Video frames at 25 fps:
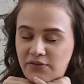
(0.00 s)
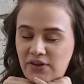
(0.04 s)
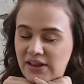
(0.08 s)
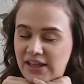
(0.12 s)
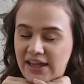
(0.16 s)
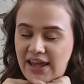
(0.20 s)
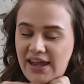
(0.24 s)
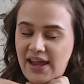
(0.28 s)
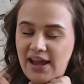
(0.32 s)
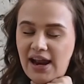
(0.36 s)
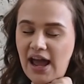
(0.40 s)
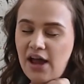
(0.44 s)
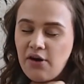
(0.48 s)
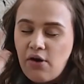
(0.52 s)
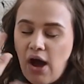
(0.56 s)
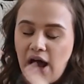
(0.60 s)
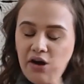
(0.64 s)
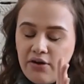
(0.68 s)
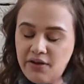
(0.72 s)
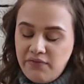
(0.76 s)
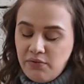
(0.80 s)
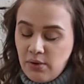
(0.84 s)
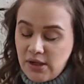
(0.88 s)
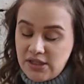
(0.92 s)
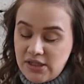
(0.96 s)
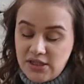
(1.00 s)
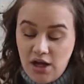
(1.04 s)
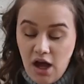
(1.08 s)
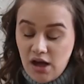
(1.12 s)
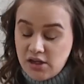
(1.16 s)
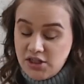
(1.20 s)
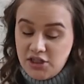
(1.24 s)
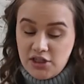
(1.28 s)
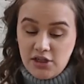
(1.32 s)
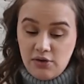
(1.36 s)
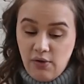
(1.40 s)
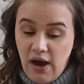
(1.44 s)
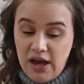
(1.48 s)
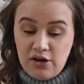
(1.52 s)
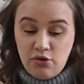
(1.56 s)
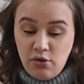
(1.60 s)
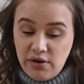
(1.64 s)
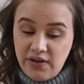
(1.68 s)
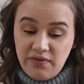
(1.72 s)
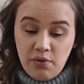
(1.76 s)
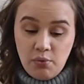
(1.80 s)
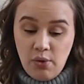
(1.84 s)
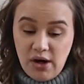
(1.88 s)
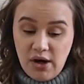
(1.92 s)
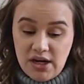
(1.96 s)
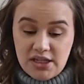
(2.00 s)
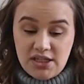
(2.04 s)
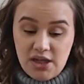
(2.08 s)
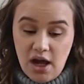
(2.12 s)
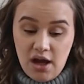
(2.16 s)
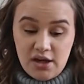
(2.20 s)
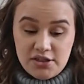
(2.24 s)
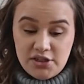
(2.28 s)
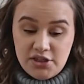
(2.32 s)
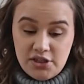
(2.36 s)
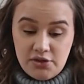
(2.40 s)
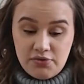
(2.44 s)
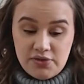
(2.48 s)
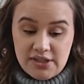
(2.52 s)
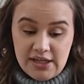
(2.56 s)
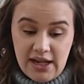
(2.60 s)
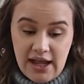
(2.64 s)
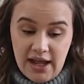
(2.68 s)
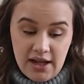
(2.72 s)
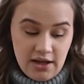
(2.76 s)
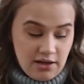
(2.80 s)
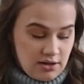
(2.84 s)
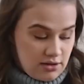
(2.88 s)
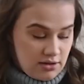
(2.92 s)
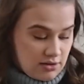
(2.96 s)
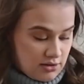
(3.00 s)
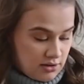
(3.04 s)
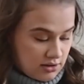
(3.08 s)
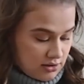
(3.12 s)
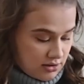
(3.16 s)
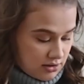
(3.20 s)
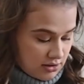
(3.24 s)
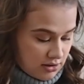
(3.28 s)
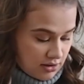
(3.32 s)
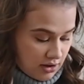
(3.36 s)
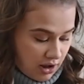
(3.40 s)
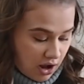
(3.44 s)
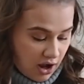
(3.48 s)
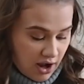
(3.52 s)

pissed off when someone uses the term fatty to describe us.